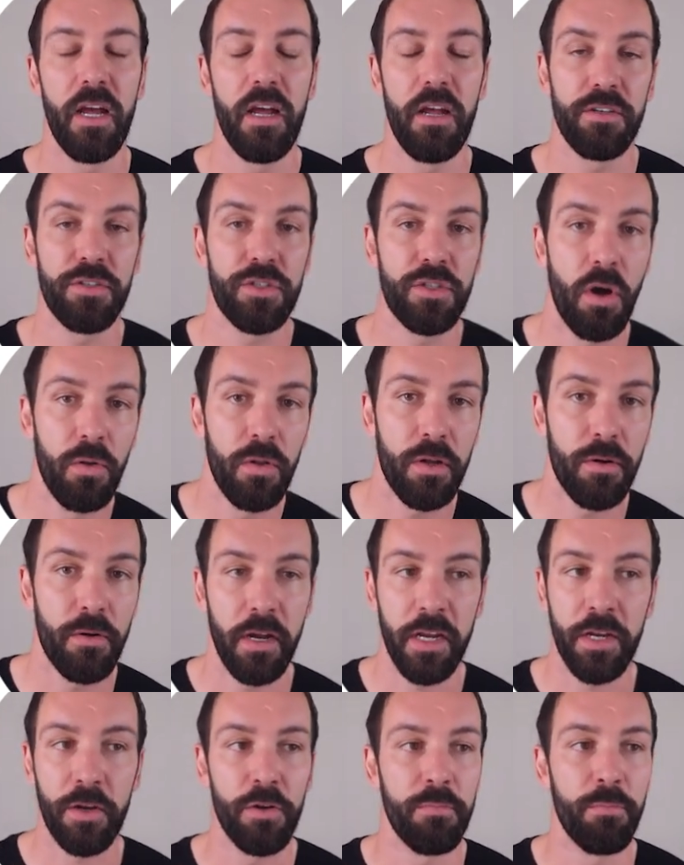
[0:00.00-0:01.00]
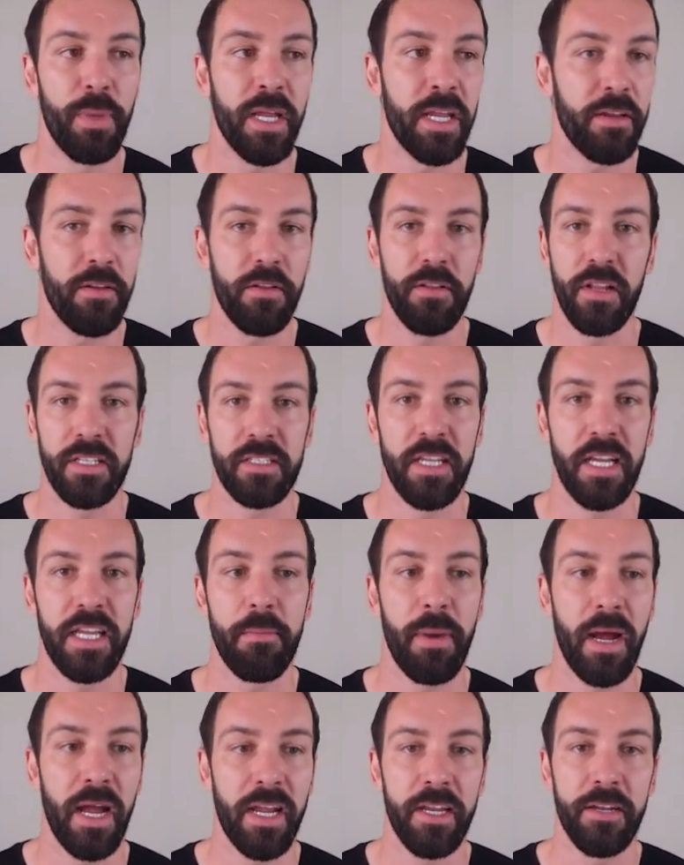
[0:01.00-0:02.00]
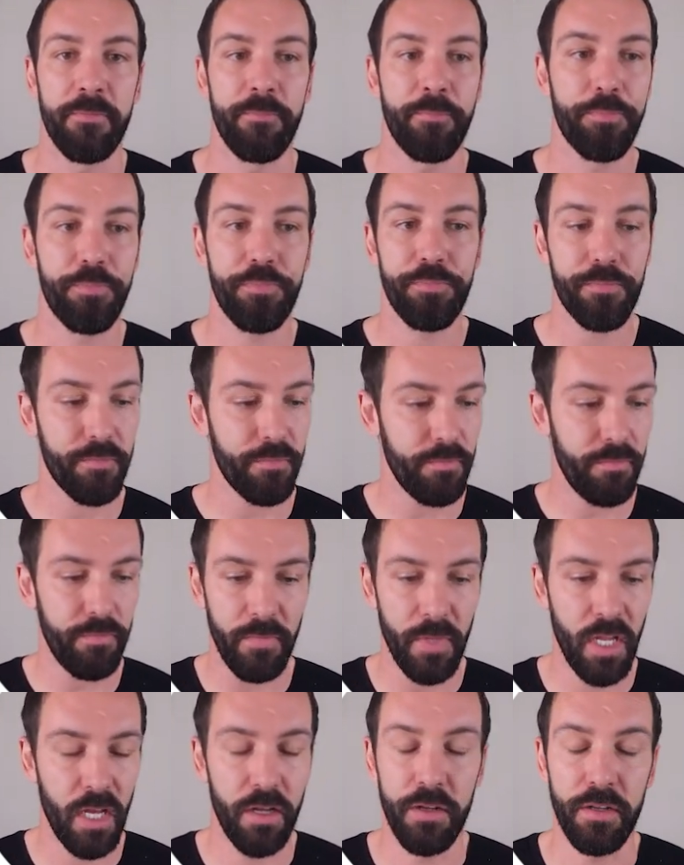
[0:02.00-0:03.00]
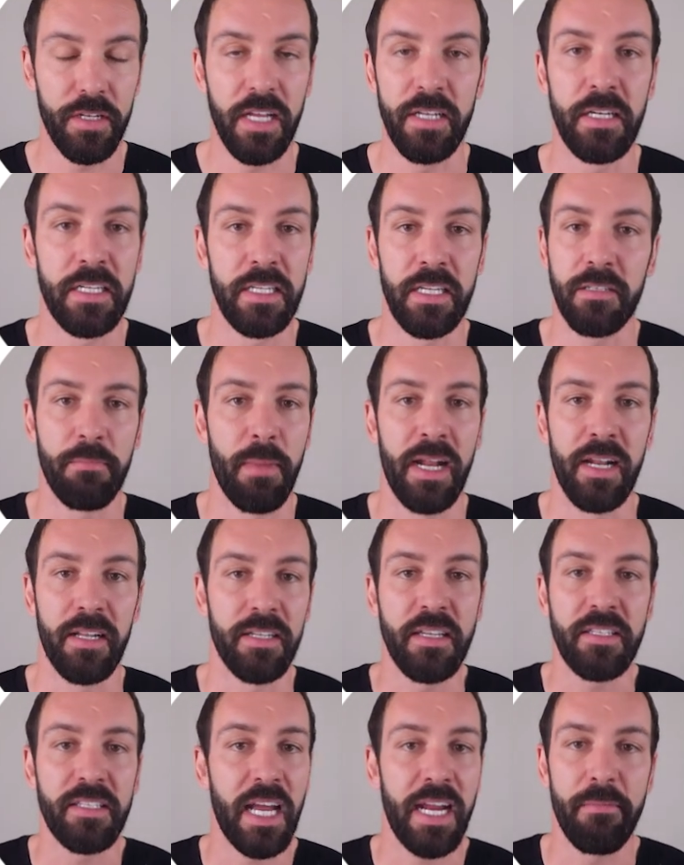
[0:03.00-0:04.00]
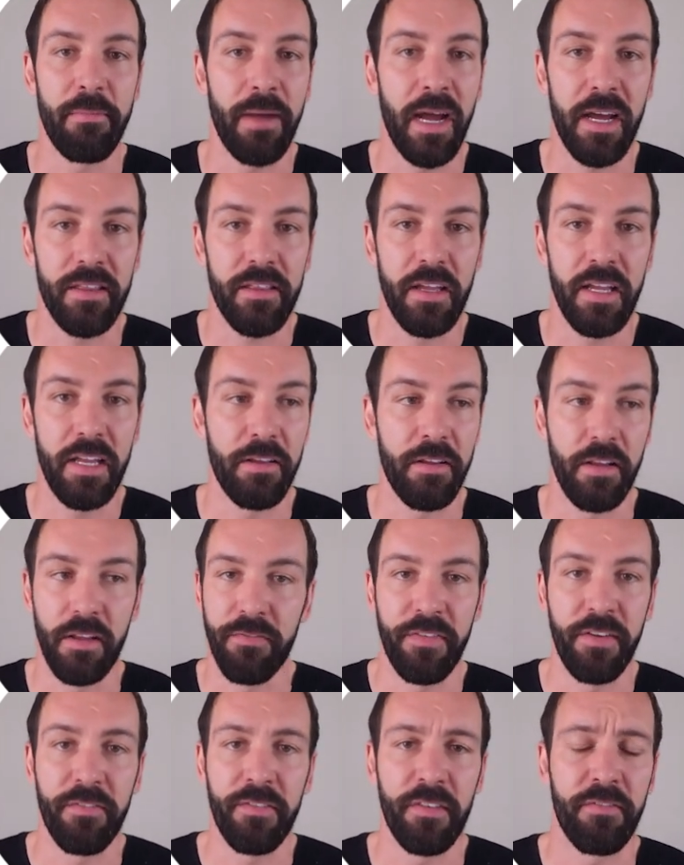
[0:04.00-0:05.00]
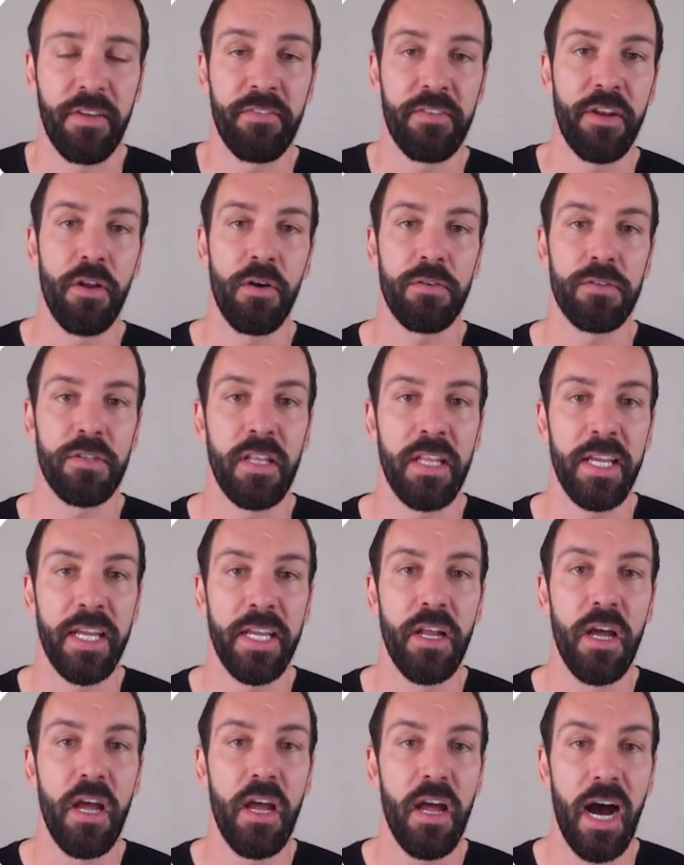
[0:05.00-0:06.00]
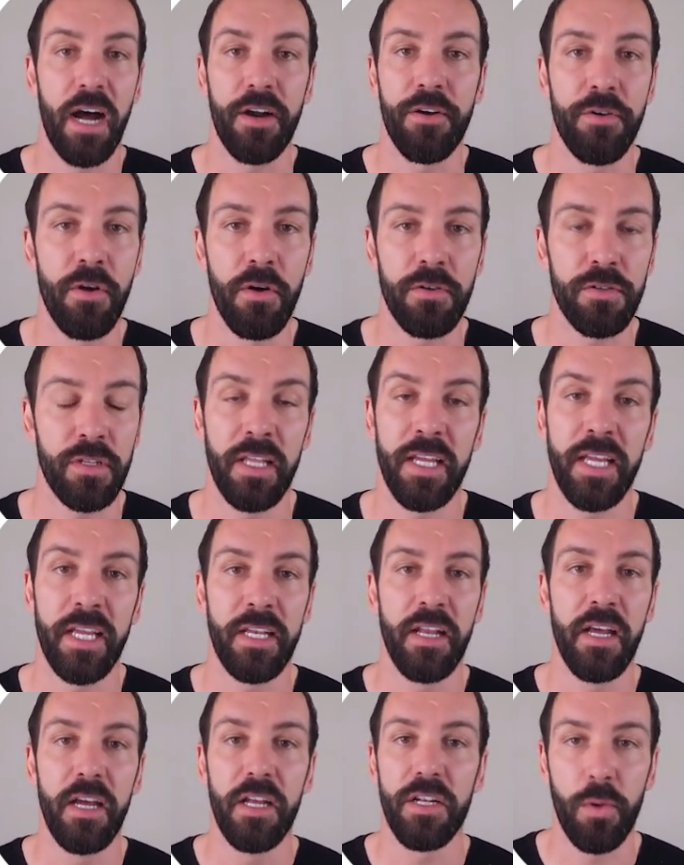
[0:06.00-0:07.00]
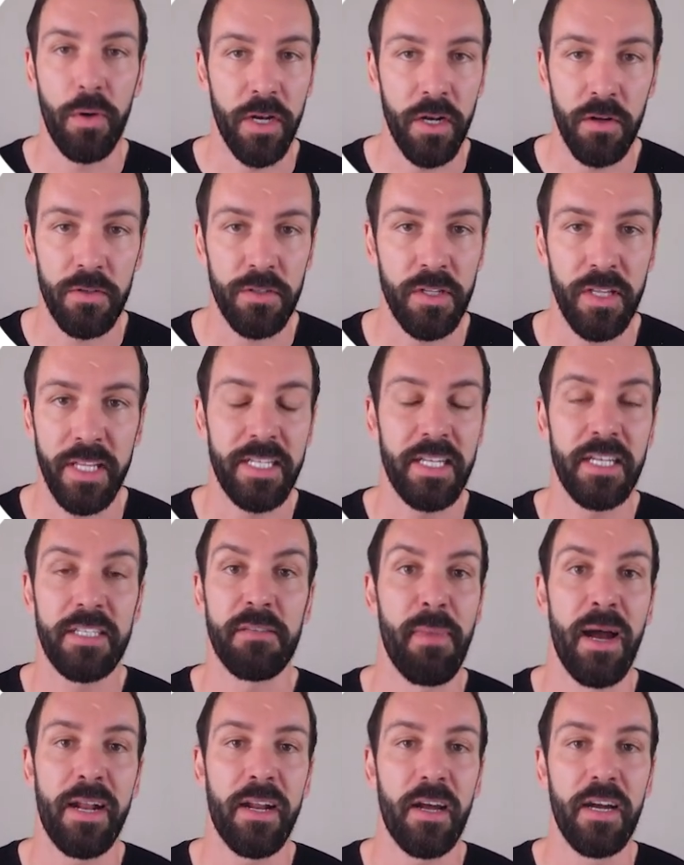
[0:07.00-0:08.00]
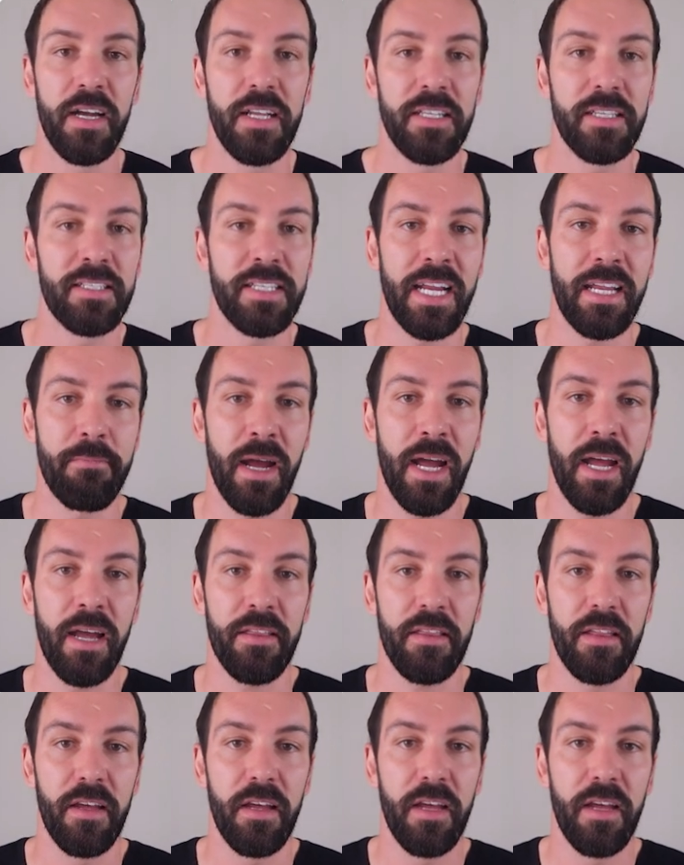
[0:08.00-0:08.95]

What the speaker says: Solar, it could be, let's say you're paying, it doesn't matter, it's the same math. If $50 a lead, $100 a lead, $20 a lead, doesn't matter, it's the same math.